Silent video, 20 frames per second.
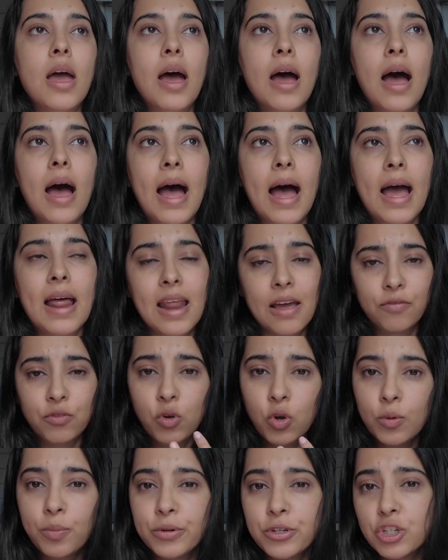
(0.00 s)
and have
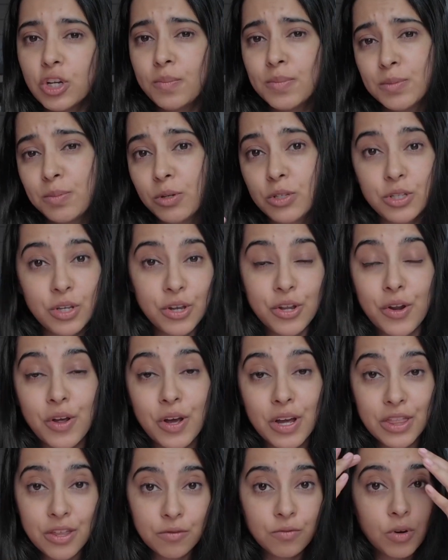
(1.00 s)
corporate jobs, but also, you know,
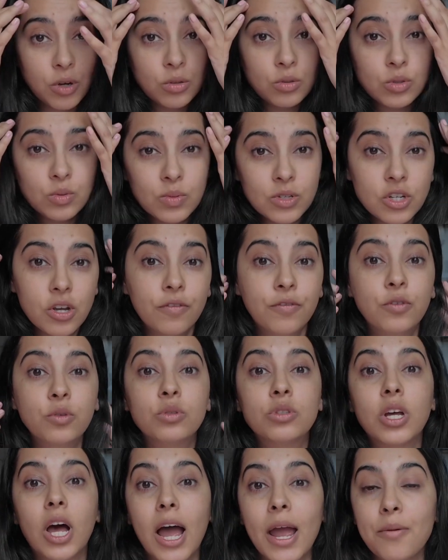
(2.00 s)
other roles which are full
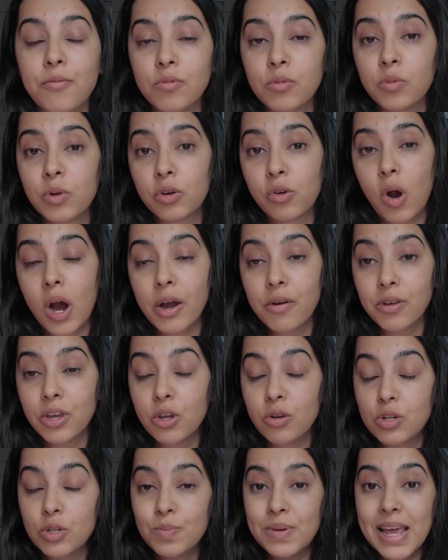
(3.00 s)
time requiring you
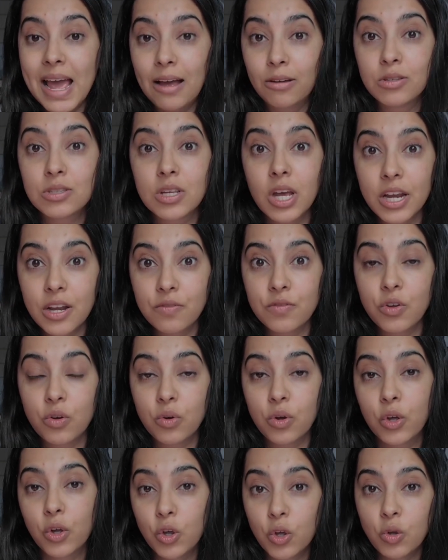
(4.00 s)
to be outside of your
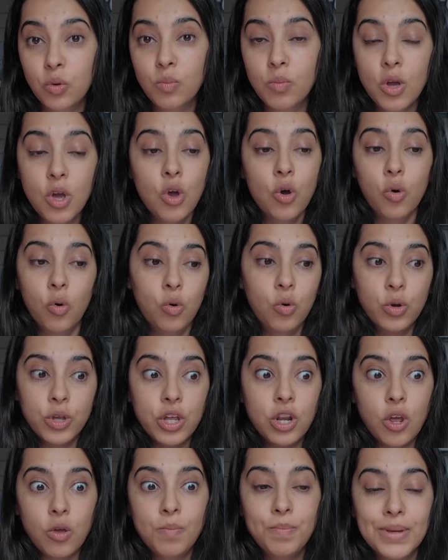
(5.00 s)
home, or, you
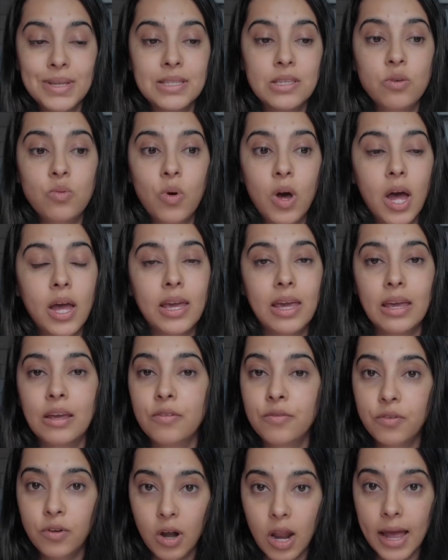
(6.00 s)
know, busy working
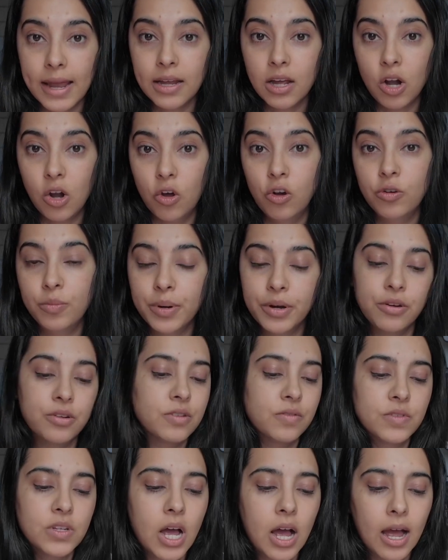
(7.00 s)
for like a long period
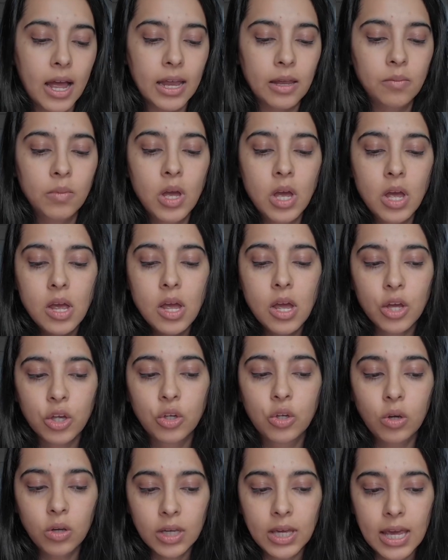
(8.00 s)
of time.
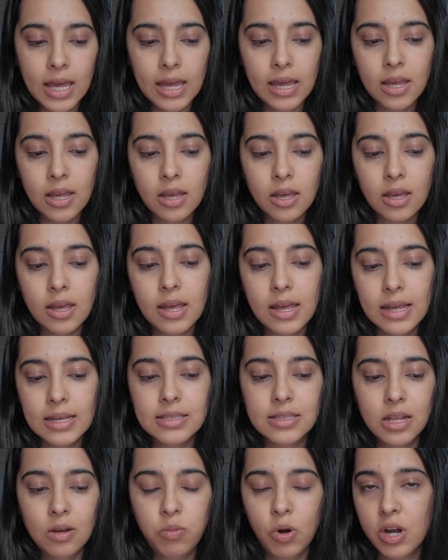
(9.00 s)
Cooking
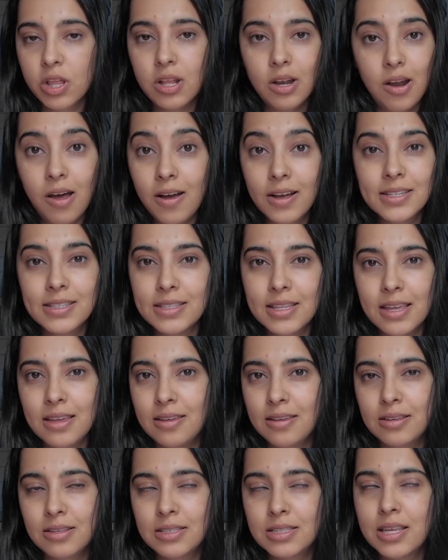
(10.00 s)
is one of the last
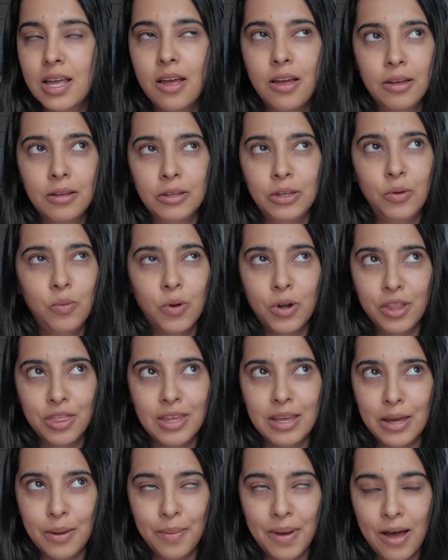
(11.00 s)
things you want to
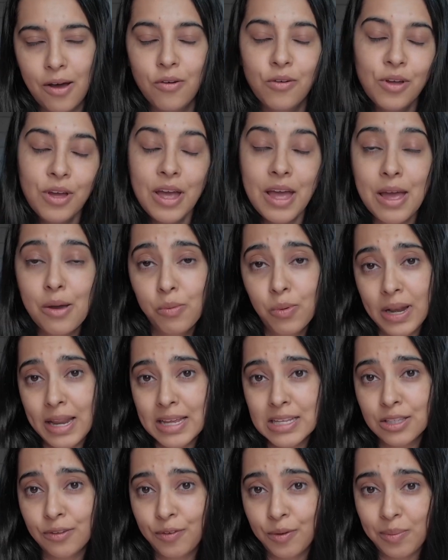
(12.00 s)
think about. Well, it
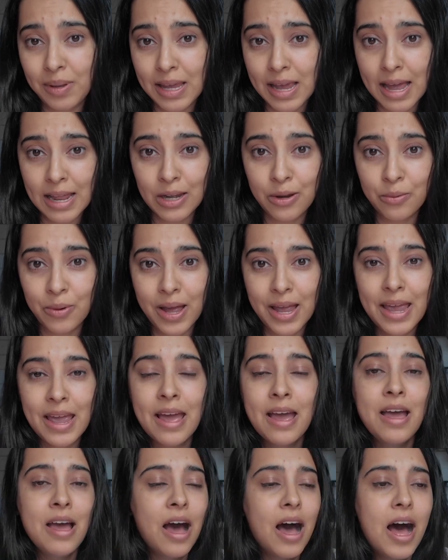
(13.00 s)
is for me anyway.
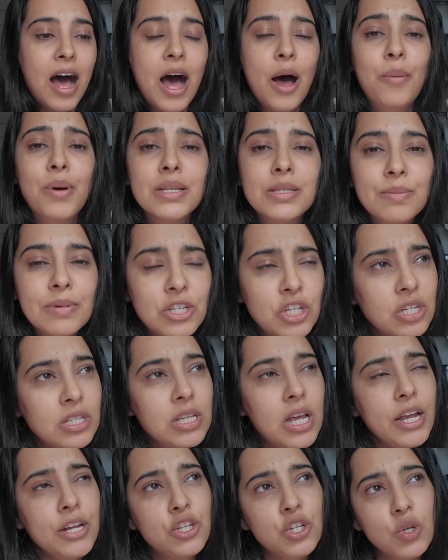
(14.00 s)
As much as
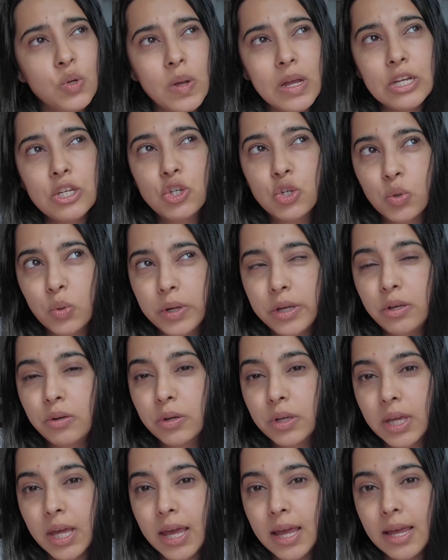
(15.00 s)
I do enjoy
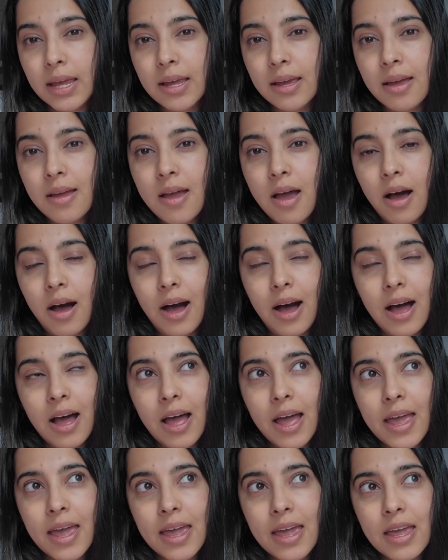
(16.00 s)
cooking,
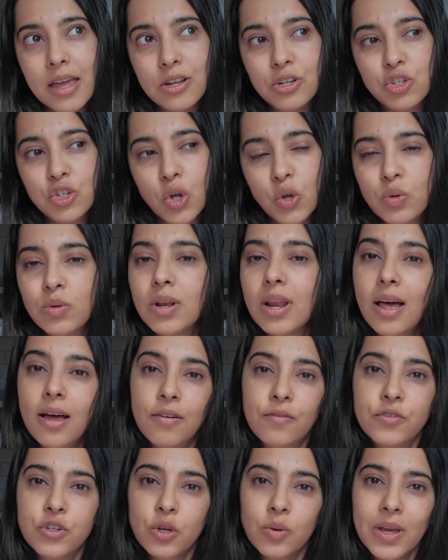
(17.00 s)
I don't
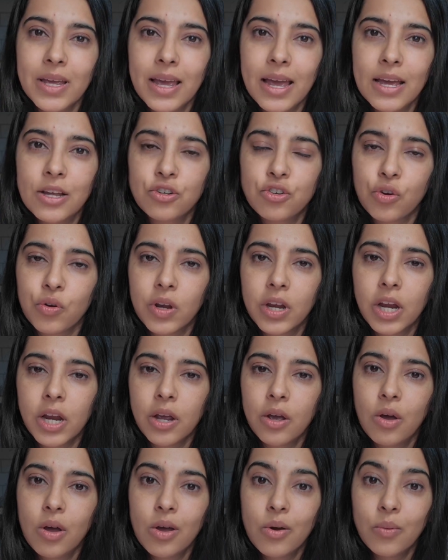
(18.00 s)
love doing it during
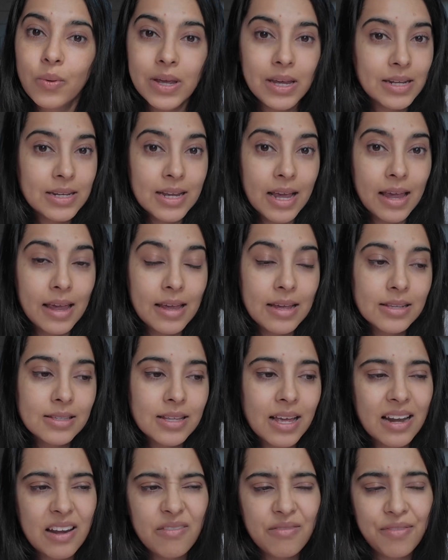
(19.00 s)
weekdays.
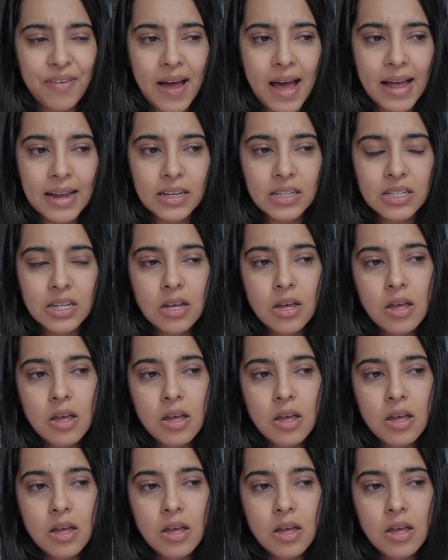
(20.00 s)
And in fact,